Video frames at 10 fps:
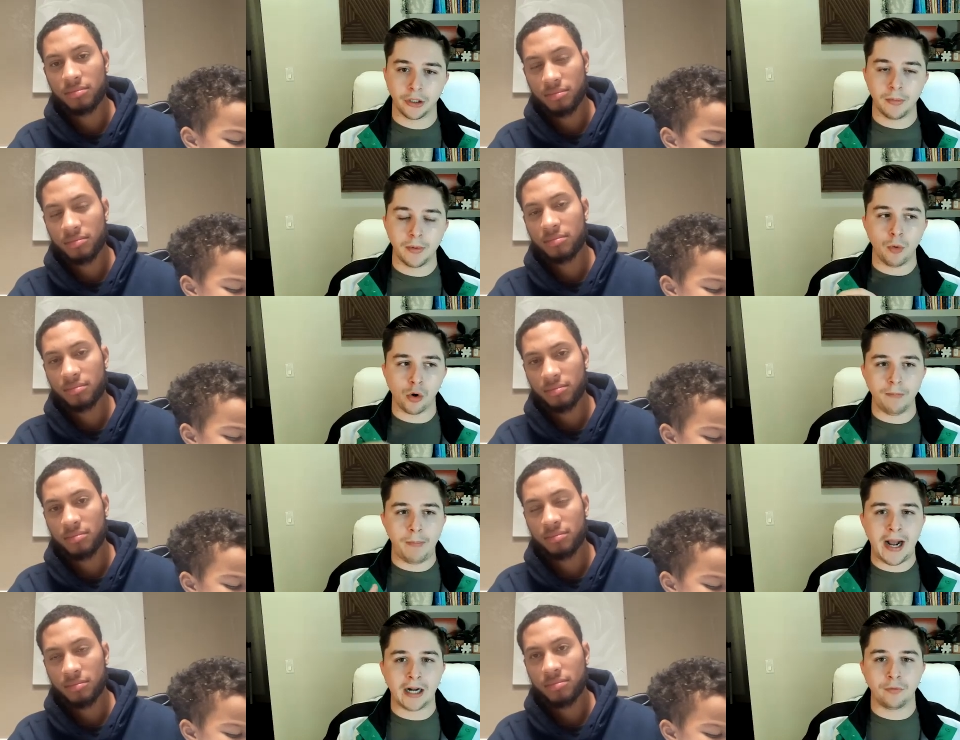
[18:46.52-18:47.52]
Speaker 1: they're going to be more
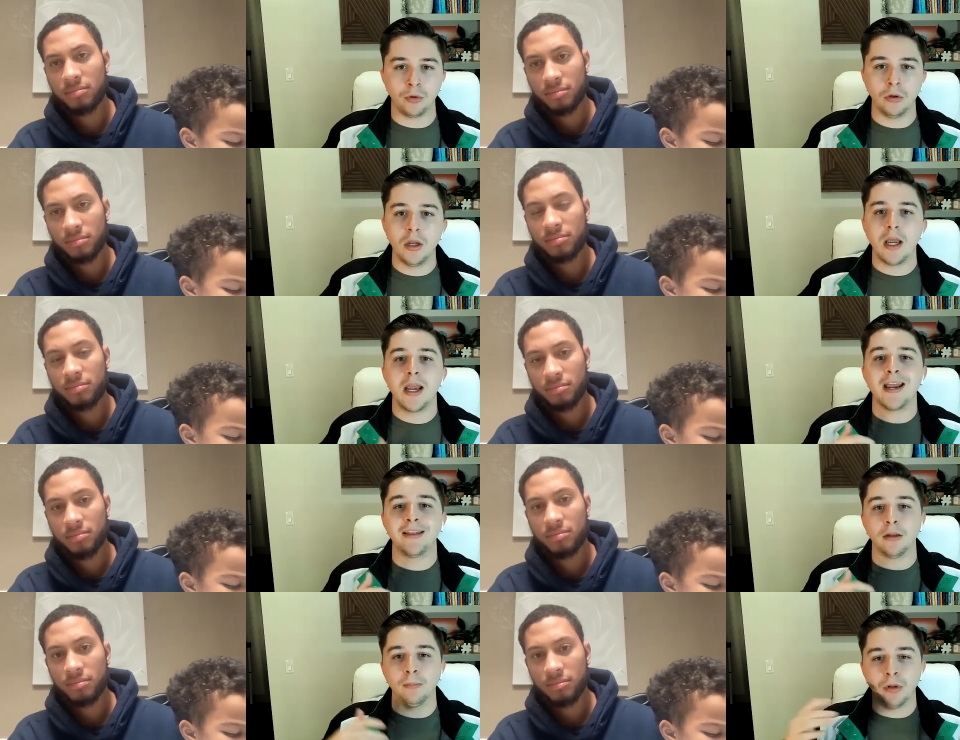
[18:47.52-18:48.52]
impactful
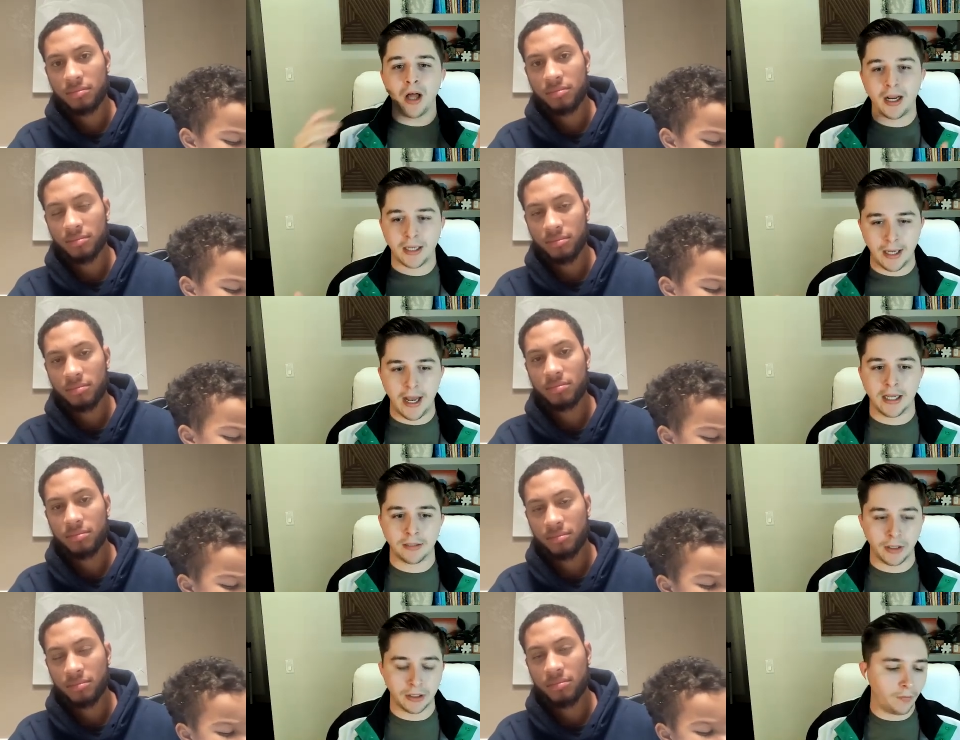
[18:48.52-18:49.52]
in the blocking
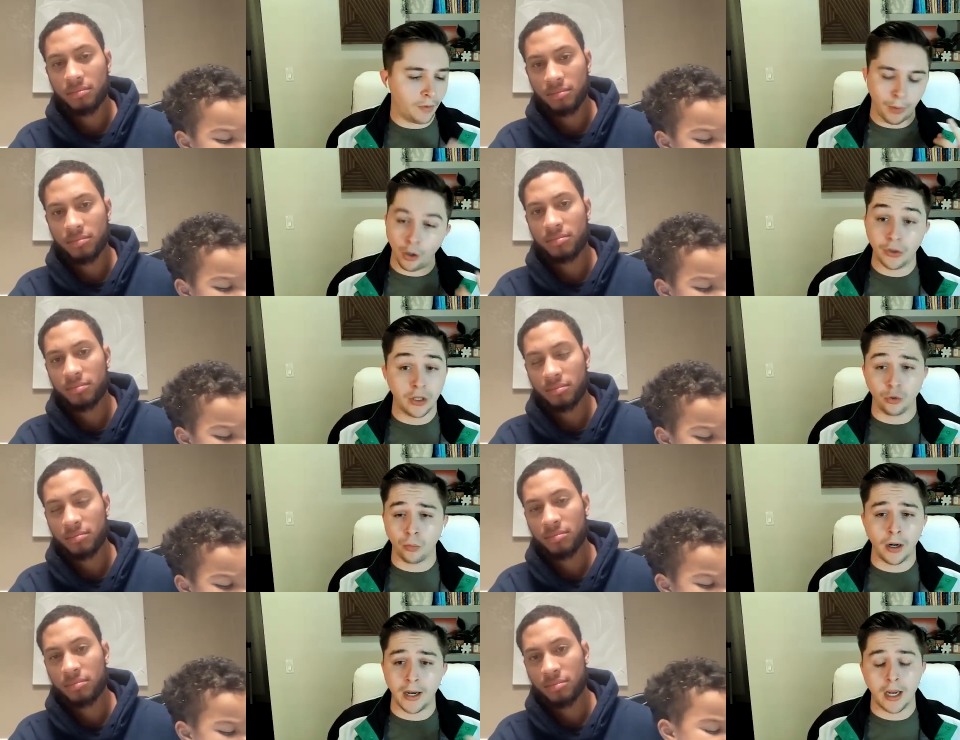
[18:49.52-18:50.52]
aspect of it, both in the
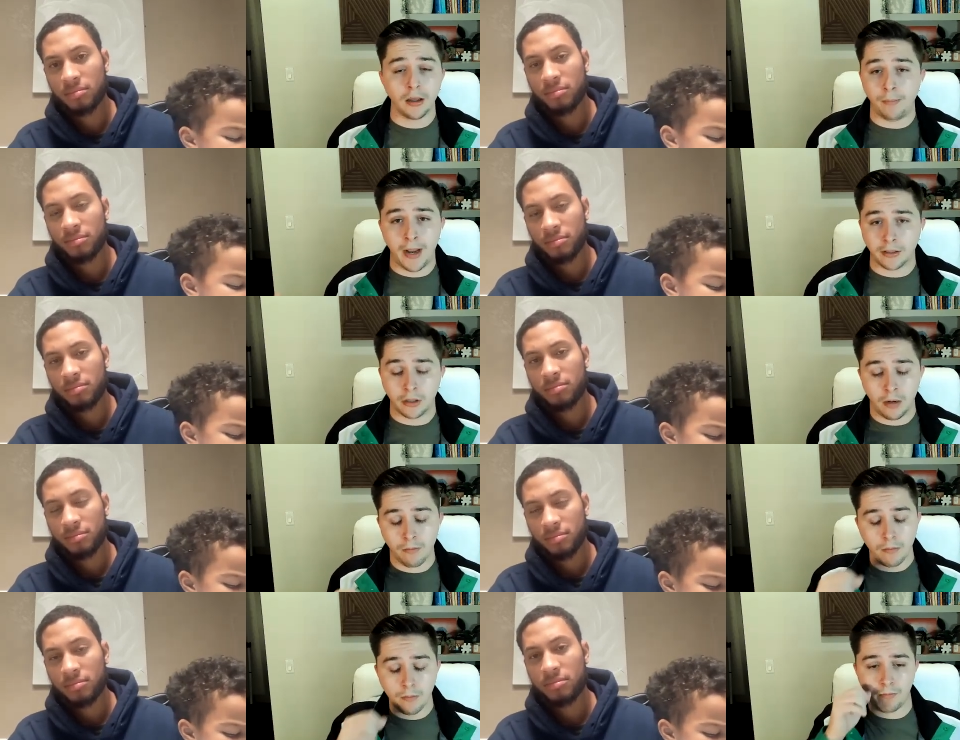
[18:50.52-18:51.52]
run and the pass game.
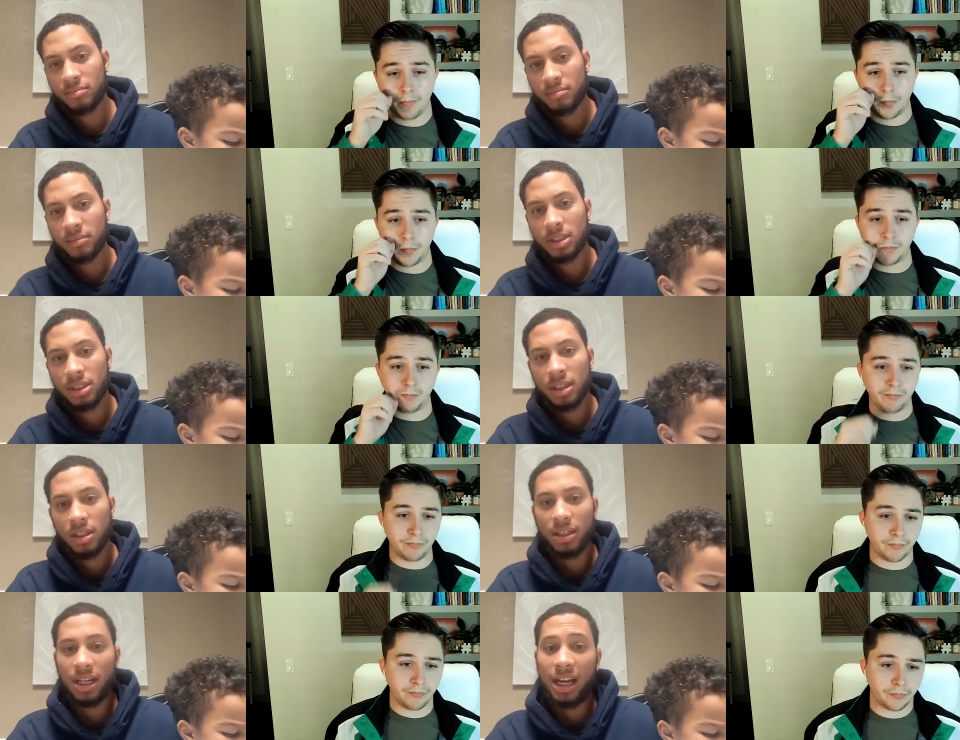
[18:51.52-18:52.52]

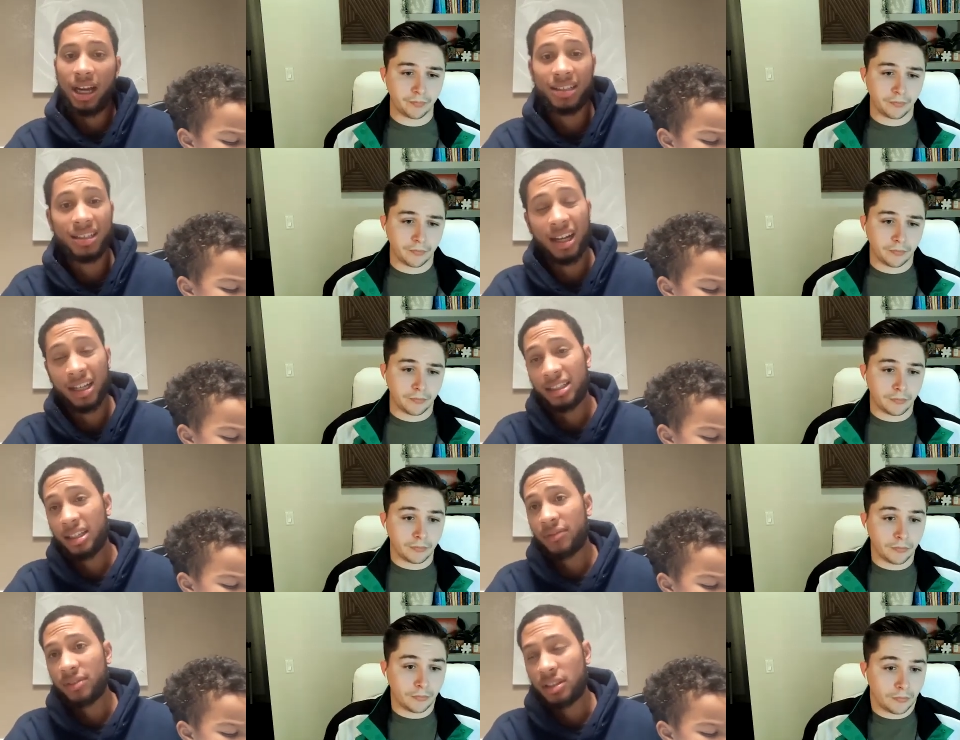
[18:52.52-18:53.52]
Speaker 2: No, I
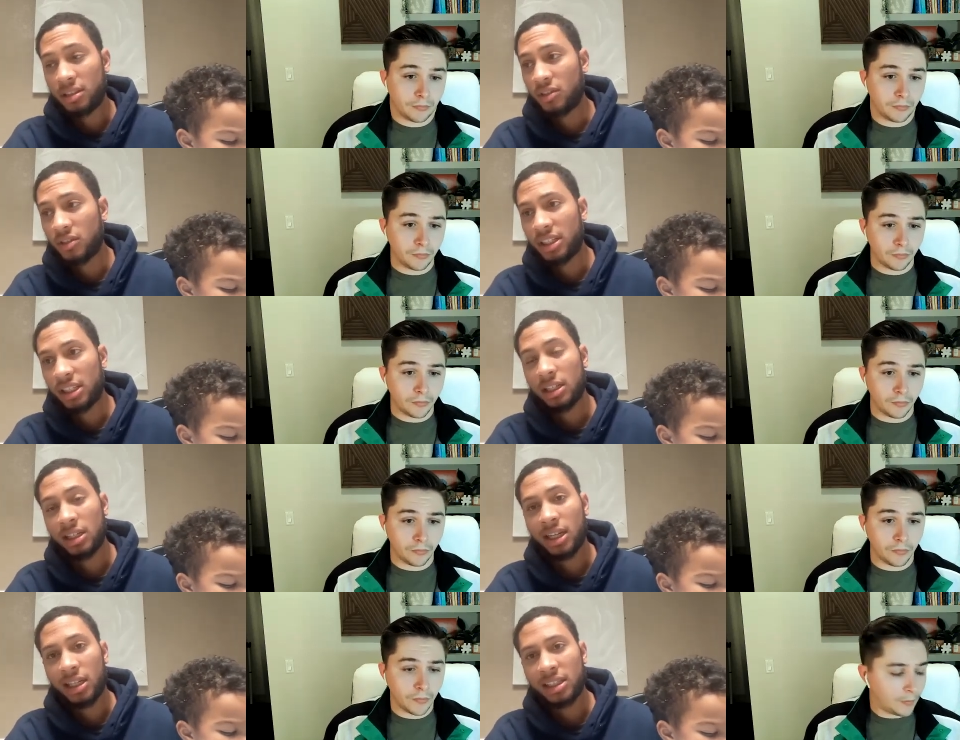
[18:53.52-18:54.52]
definitely agree.
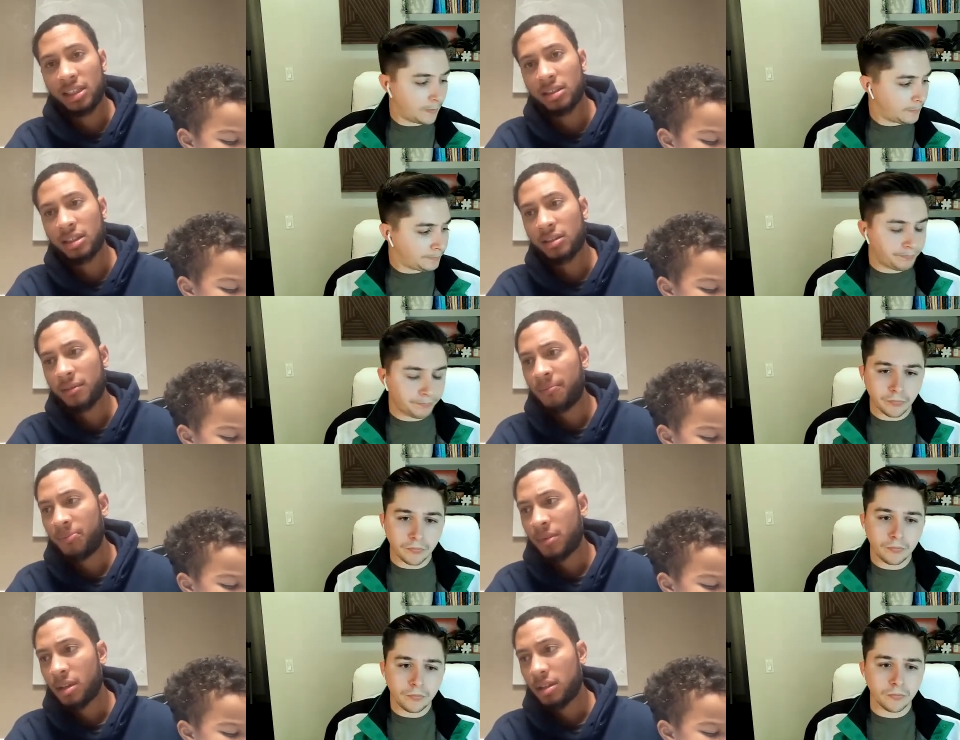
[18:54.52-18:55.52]
And I think another,
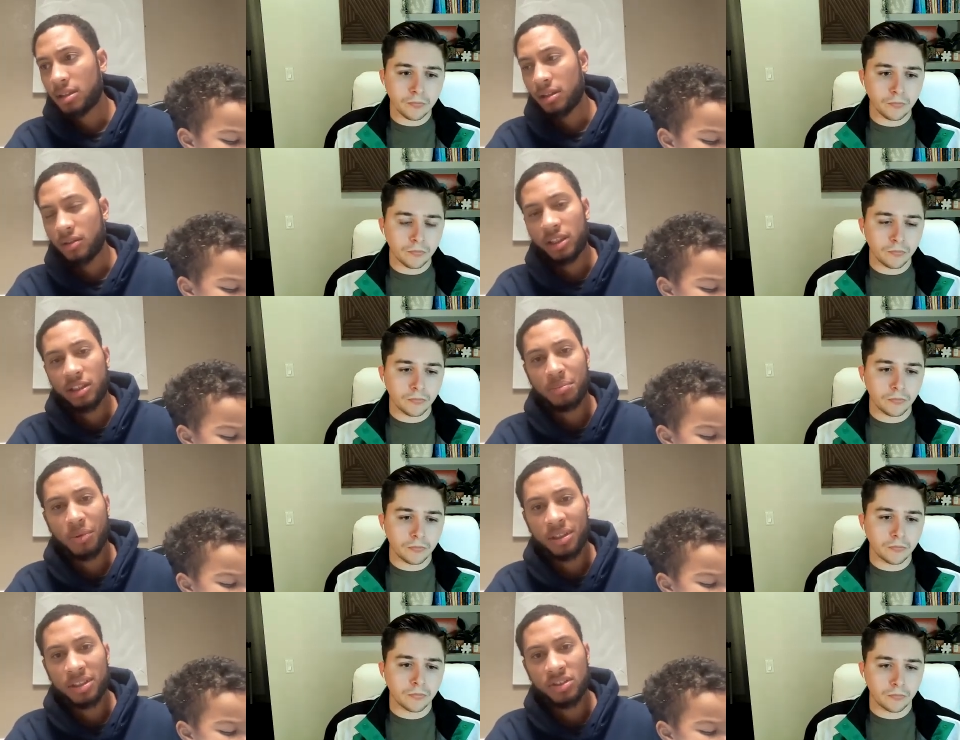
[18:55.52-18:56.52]
key
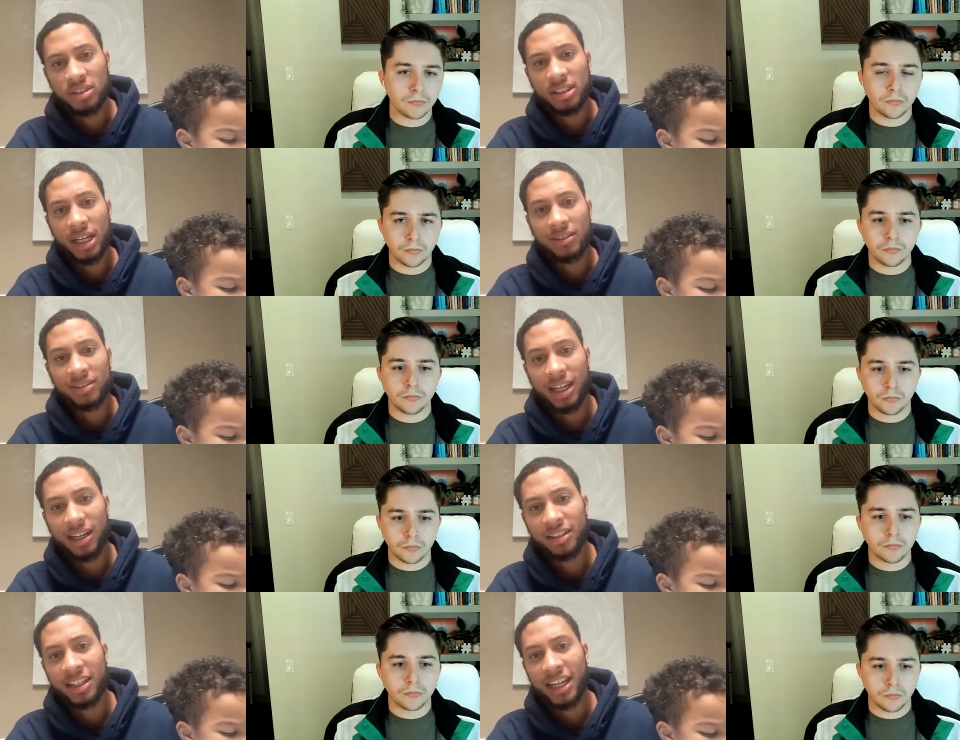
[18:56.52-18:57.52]
point is just how
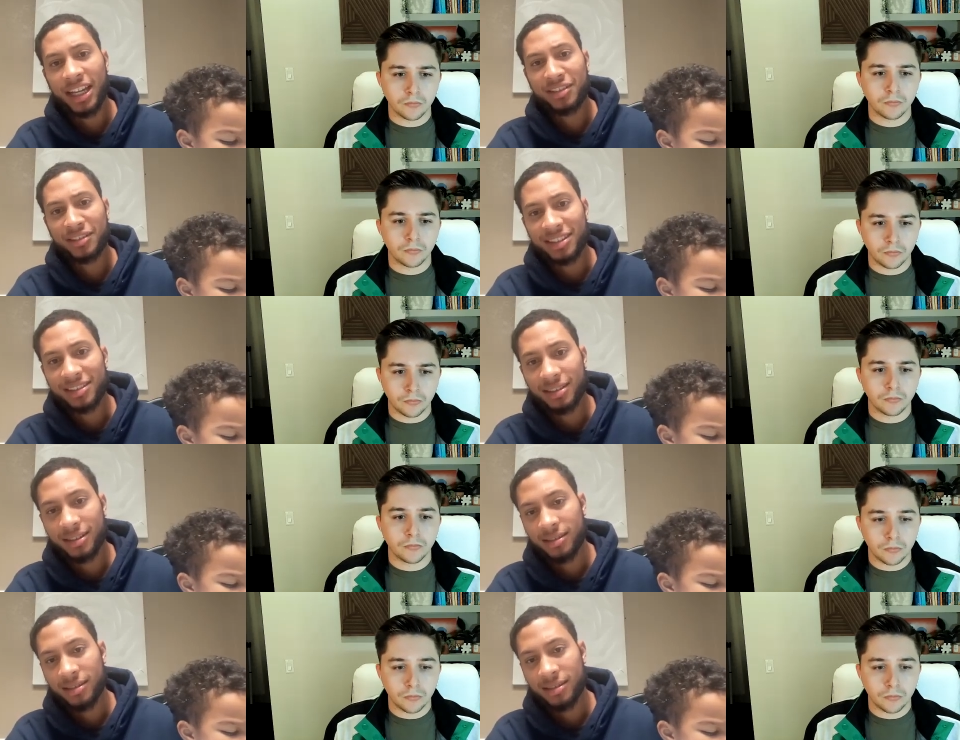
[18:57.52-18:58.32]
do they handle it?